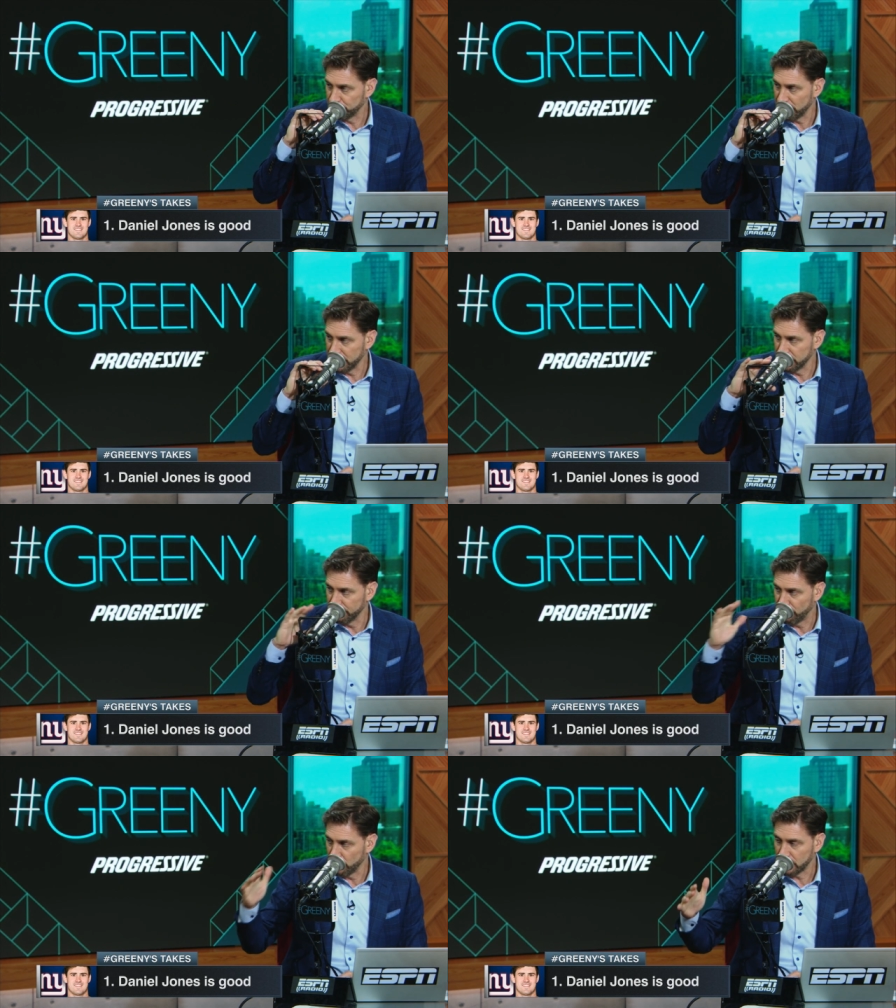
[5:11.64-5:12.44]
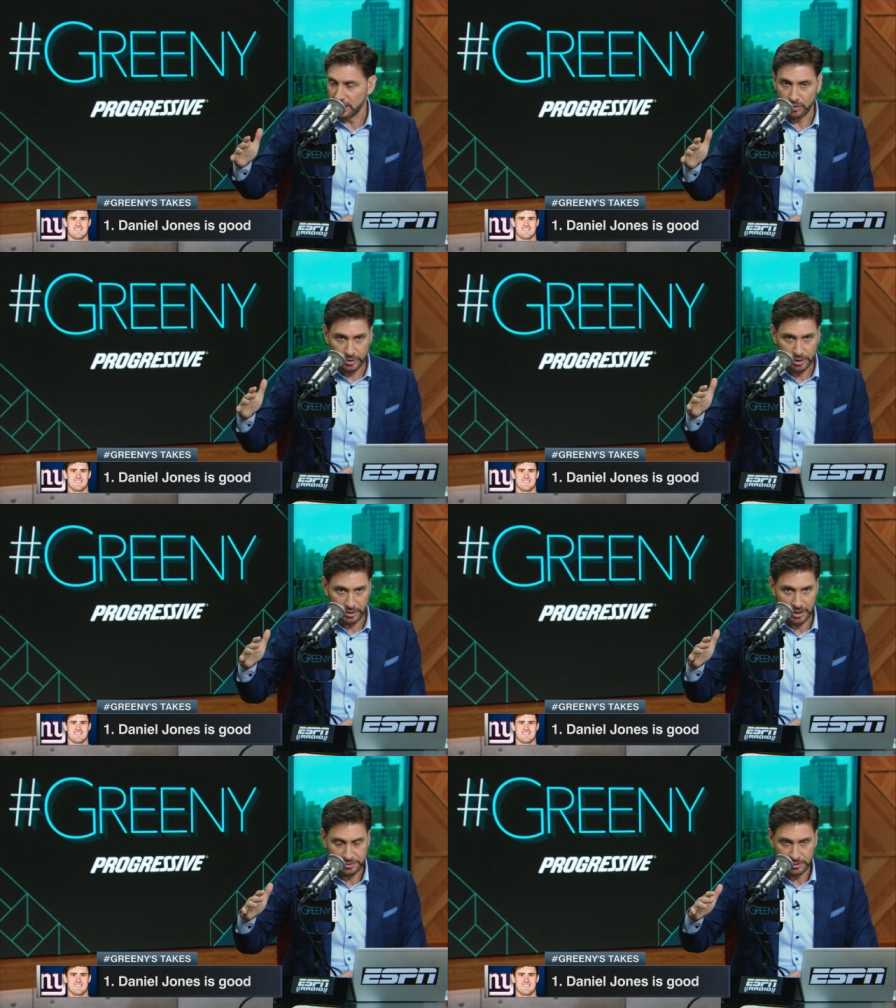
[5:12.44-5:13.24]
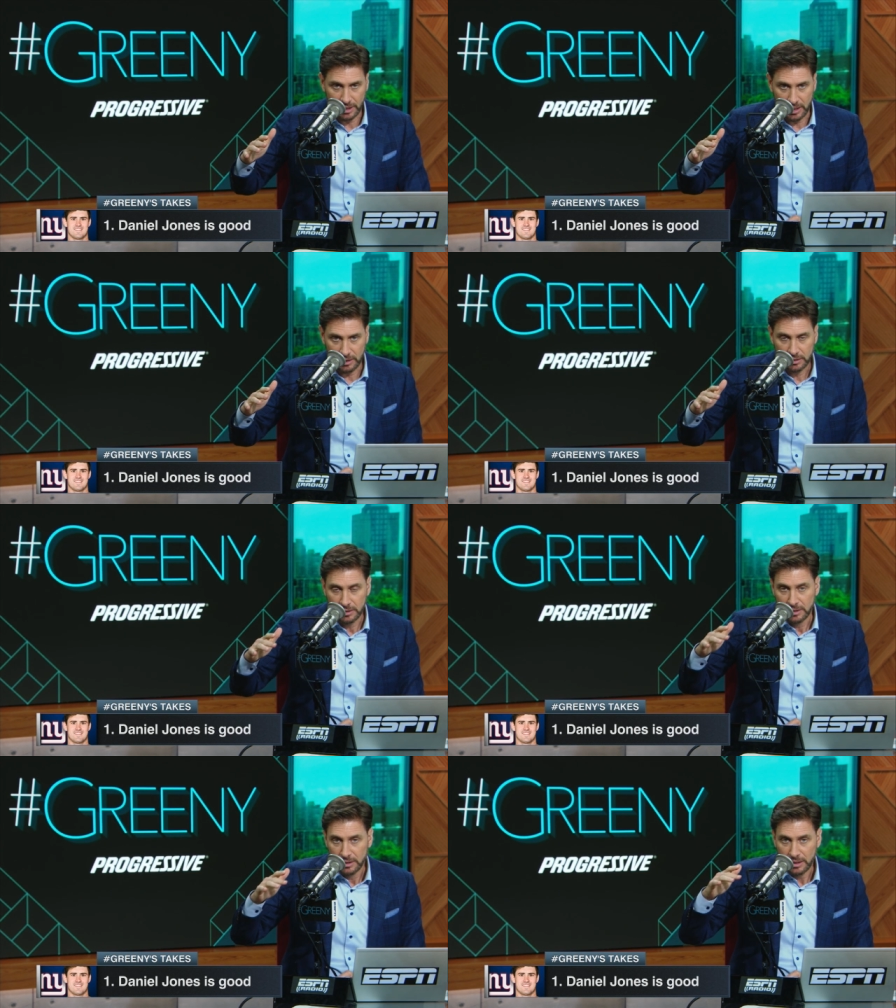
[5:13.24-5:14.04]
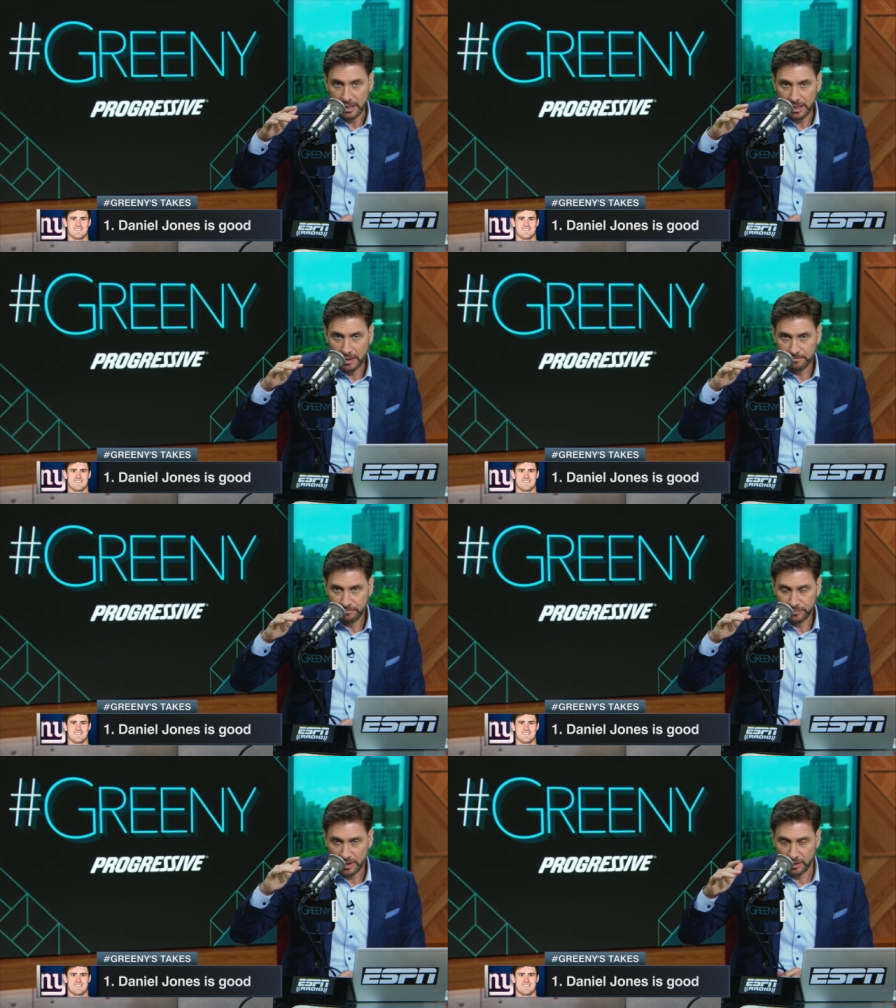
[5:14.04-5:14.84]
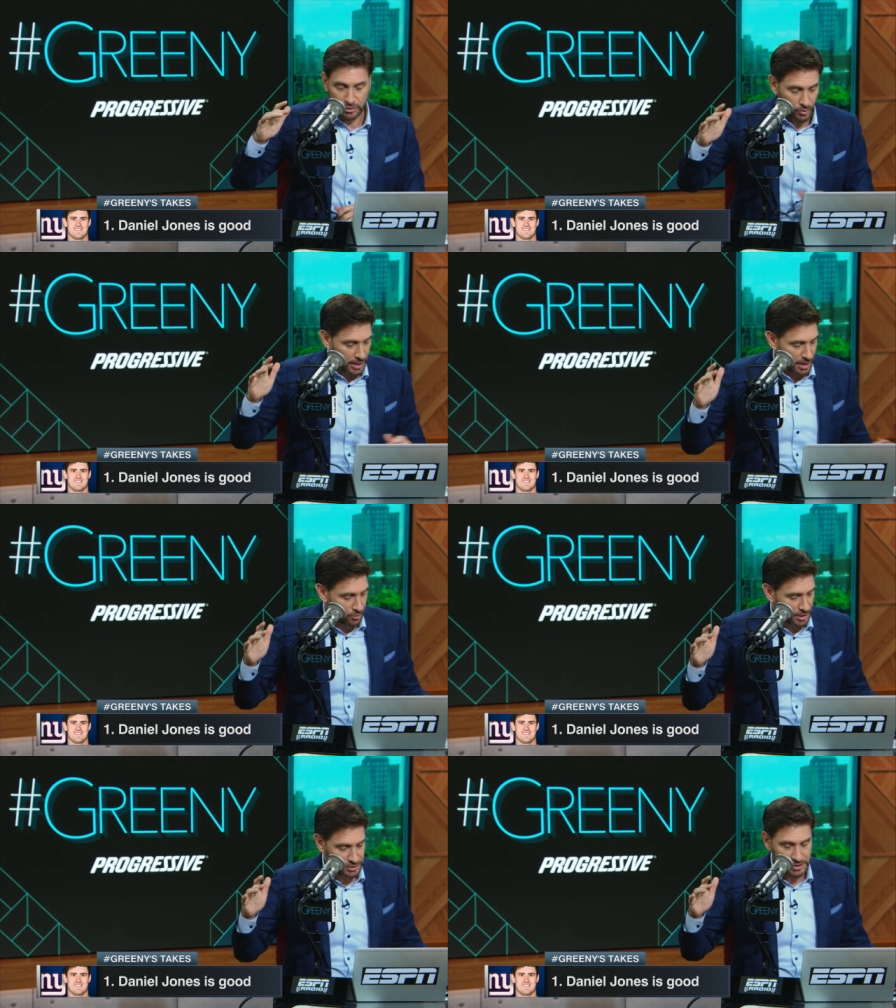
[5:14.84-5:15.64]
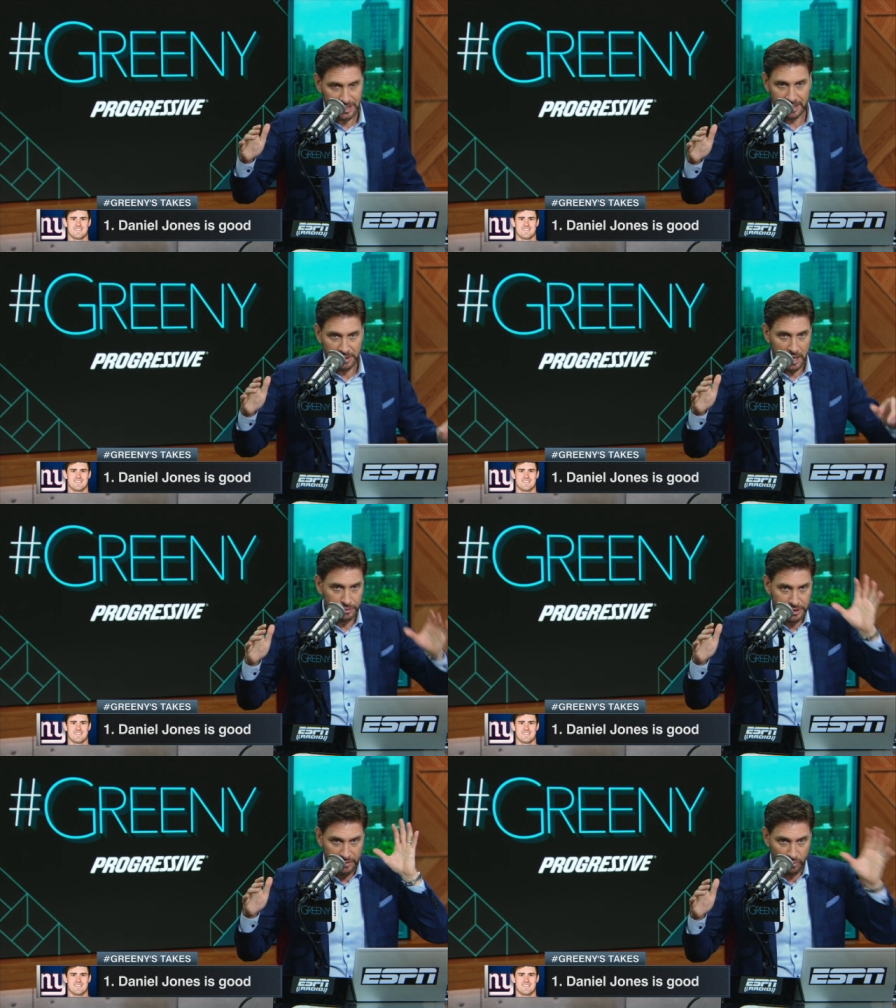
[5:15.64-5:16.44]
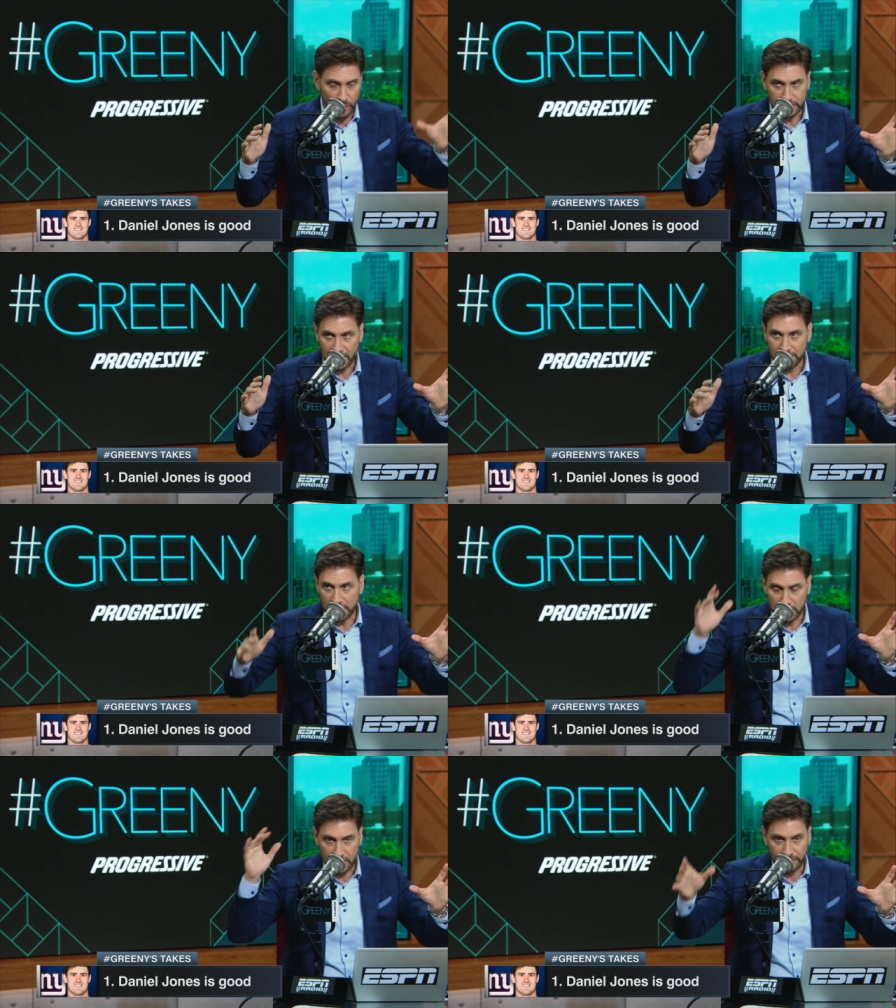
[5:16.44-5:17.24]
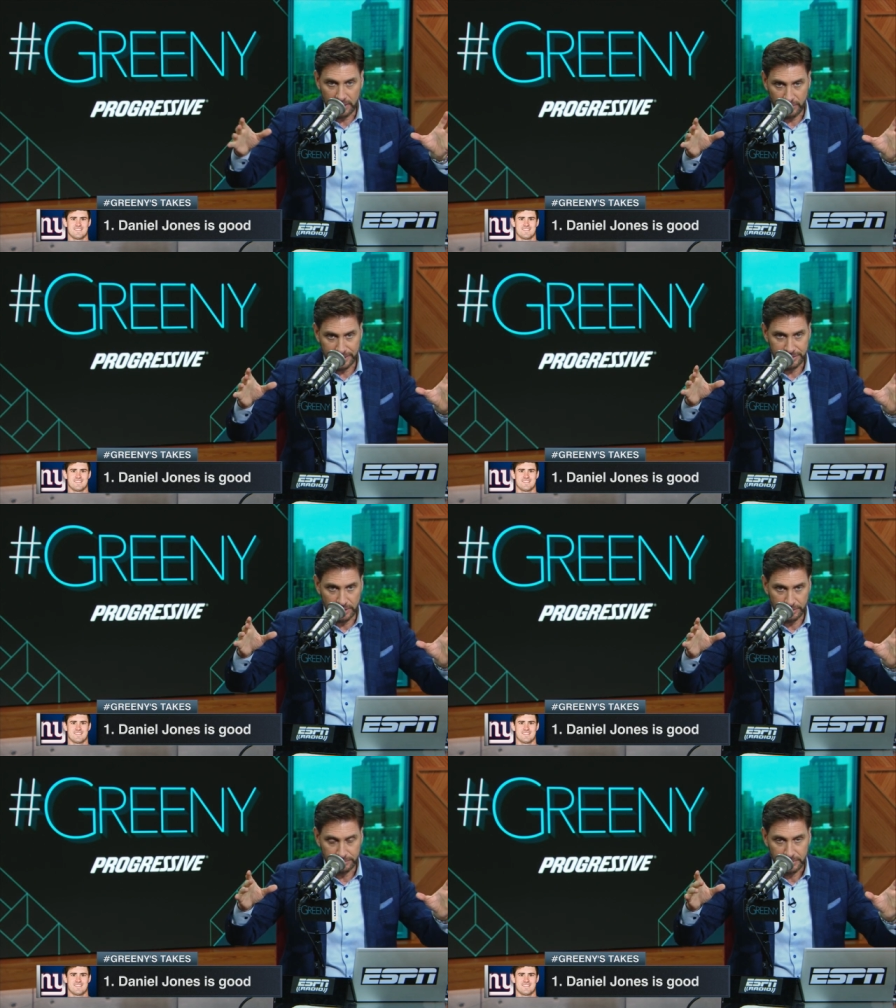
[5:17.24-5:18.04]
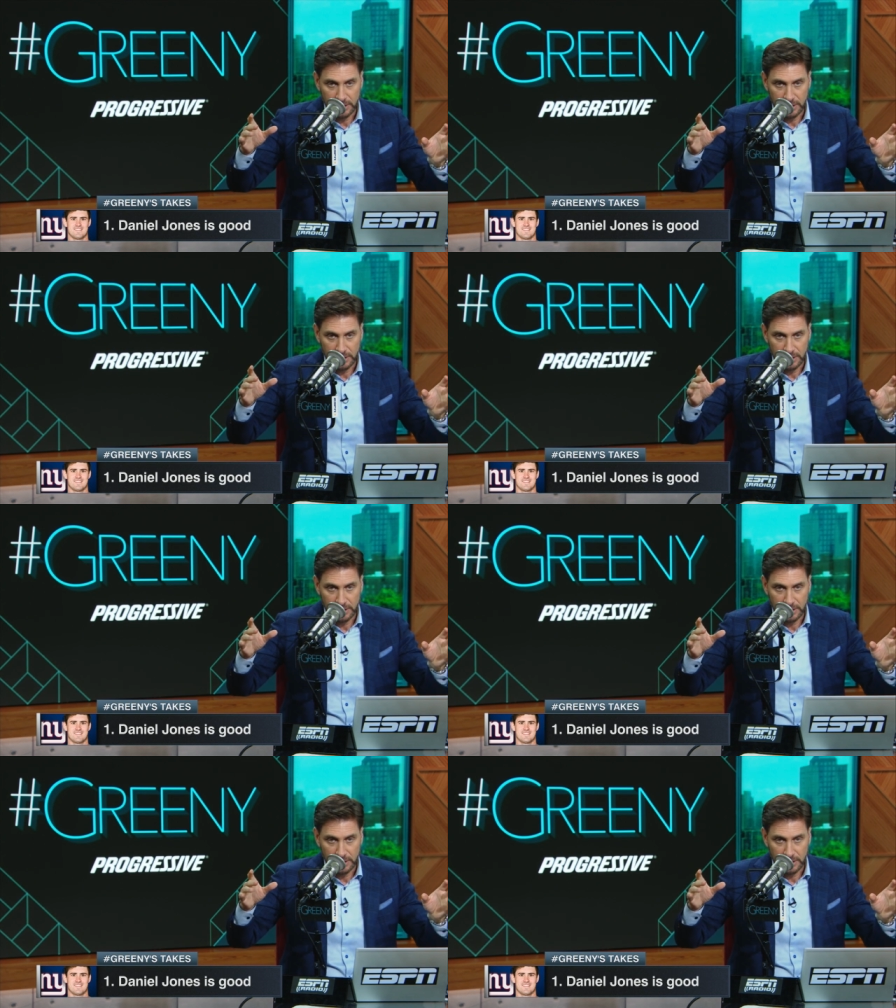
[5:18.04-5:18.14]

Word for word: playing in the four o'clock window yesterday, um, the way I watch these games, I always have one game on and then red zone.